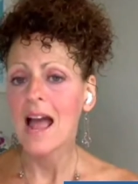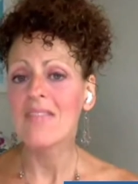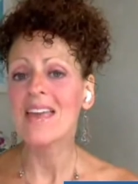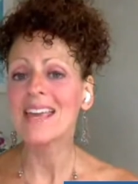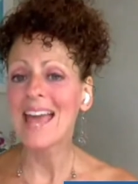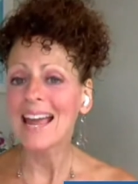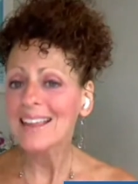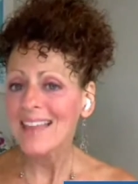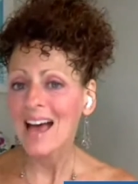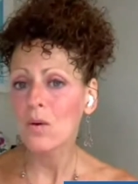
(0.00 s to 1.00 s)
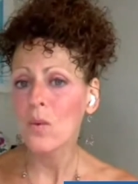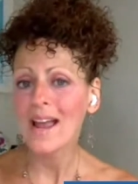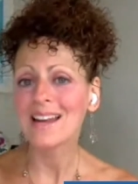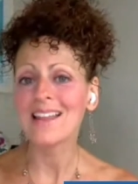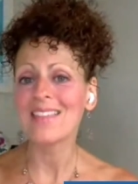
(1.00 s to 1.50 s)
And they gain that
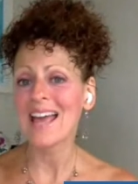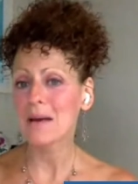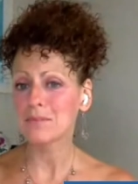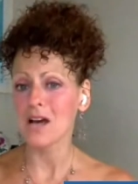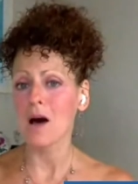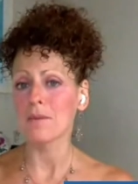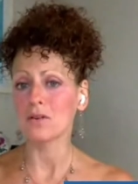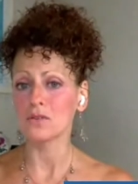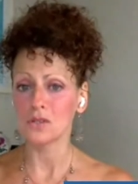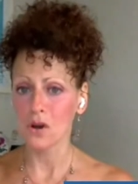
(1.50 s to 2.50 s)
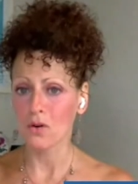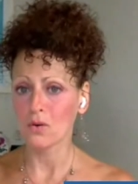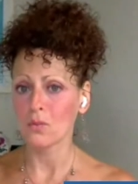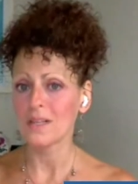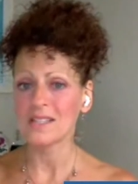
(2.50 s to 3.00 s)
weight in the abdominal
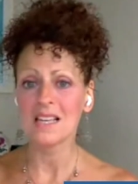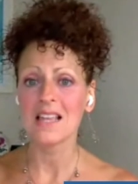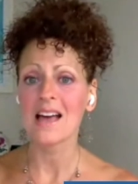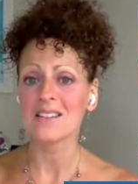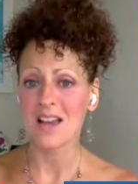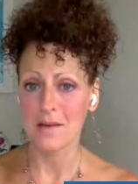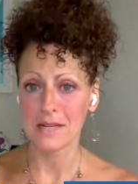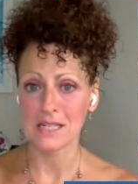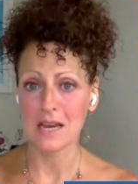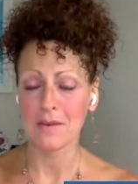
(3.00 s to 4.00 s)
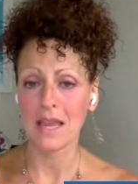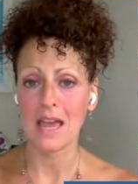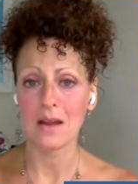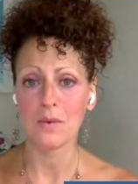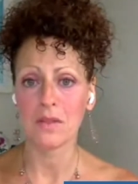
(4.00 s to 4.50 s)
zone. We see that time and time
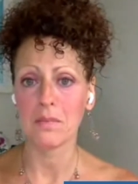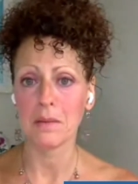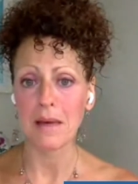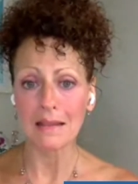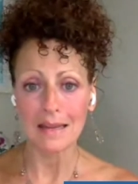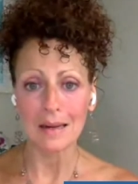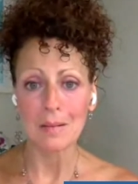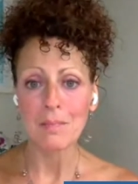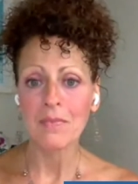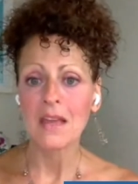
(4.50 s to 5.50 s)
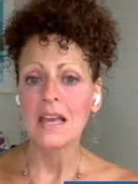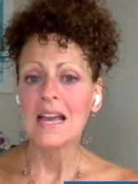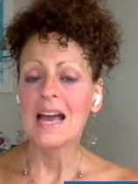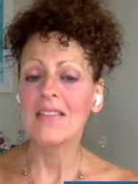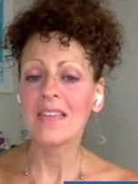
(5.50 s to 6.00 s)
again with a big belly.
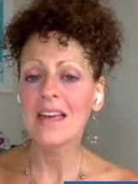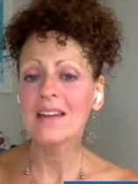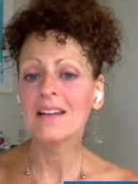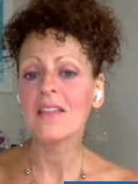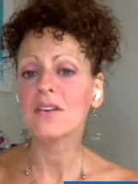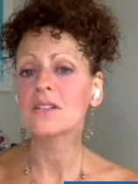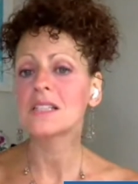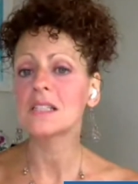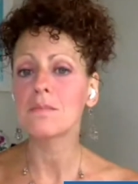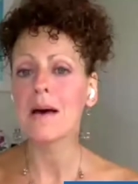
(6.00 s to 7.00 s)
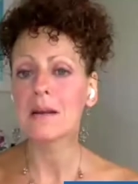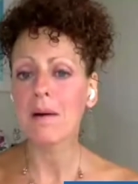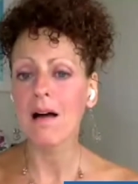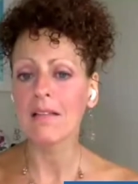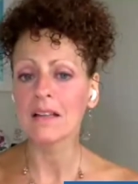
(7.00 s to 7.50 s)
And then there's this
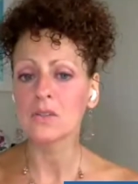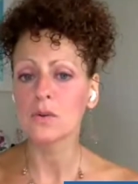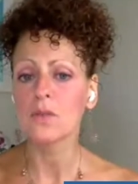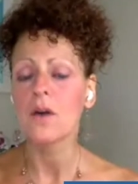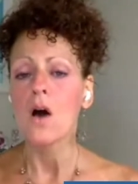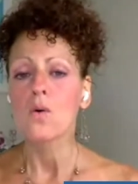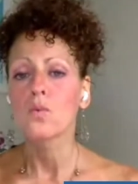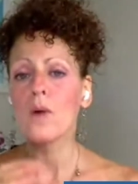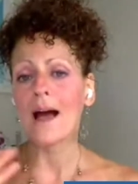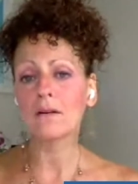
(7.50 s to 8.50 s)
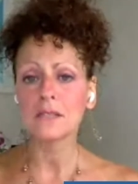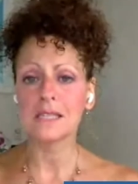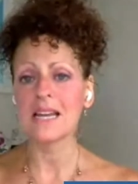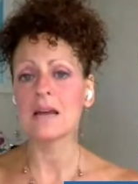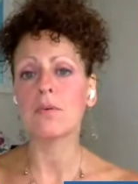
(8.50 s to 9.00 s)
metabolic sort of
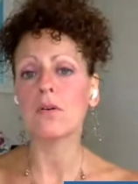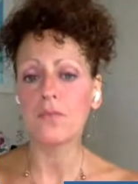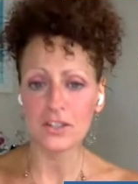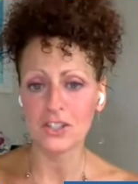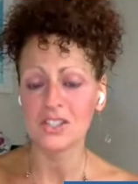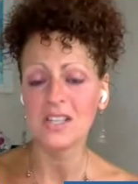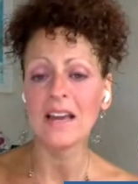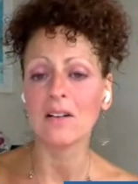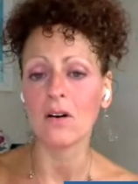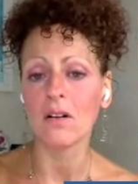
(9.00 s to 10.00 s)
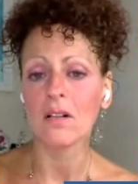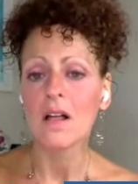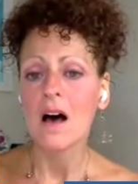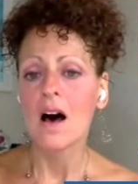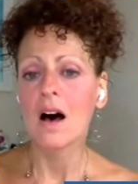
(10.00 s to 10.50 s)
round table vicious
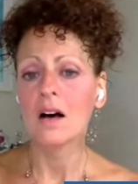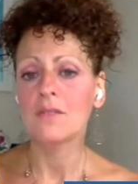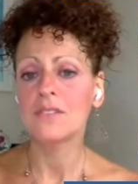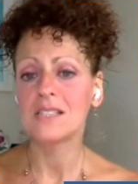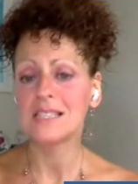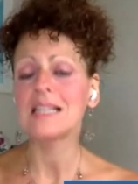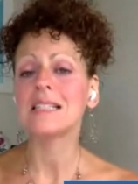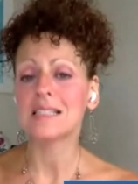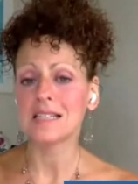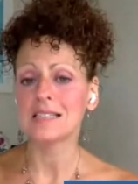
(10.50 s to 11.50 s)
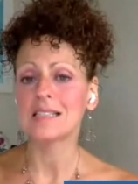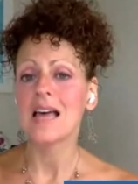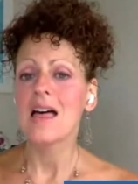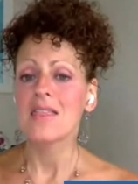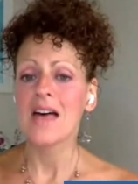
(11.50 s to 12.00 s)
cycle of
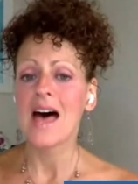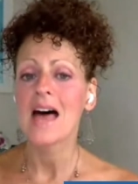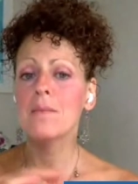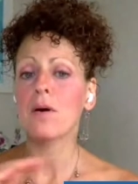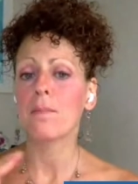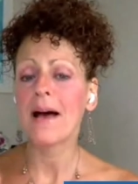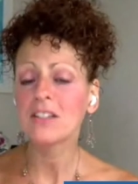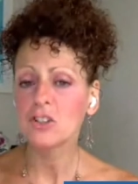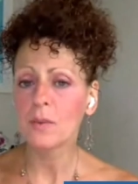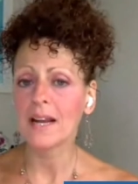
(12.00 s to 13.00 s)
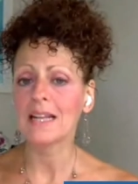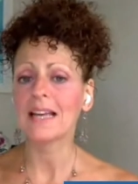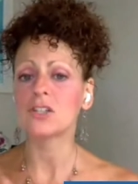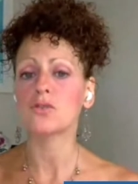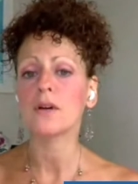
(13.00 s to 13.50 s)
diseases that perpetuate
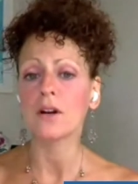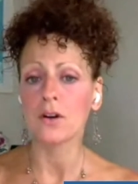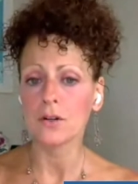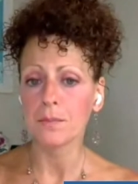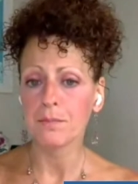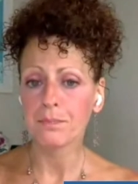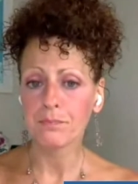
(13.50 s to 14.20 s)
and get triggered